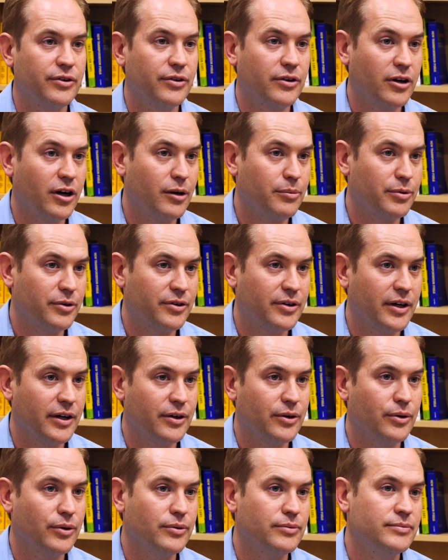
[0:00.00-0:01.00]
to accomplish that
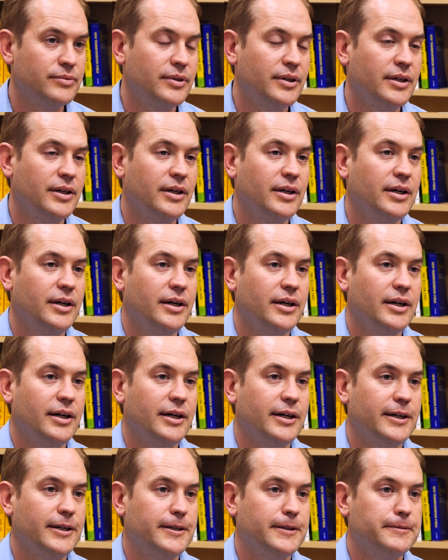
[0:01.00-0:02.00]
goal.
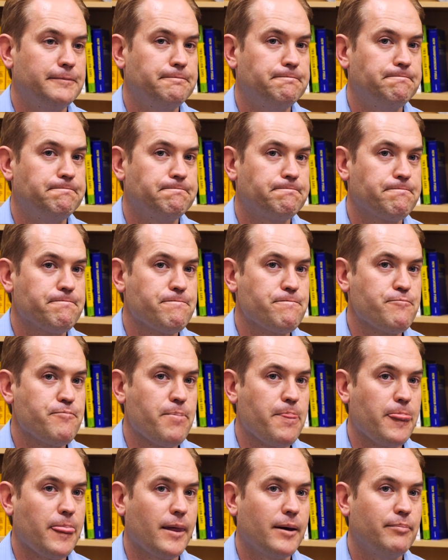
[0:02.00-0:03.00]

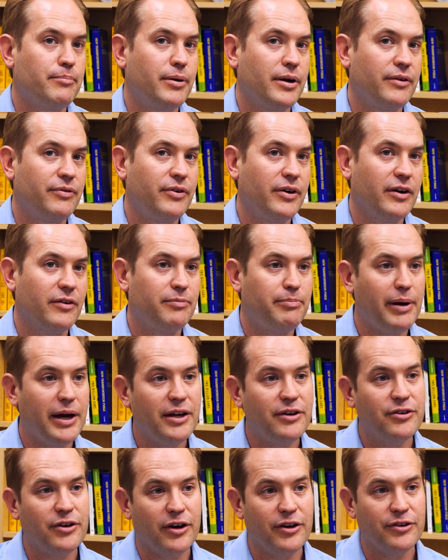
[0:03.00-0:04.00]
But if you have
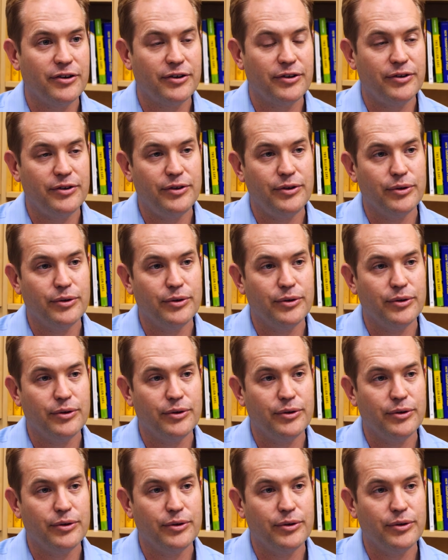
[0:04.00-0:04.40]
paid charging,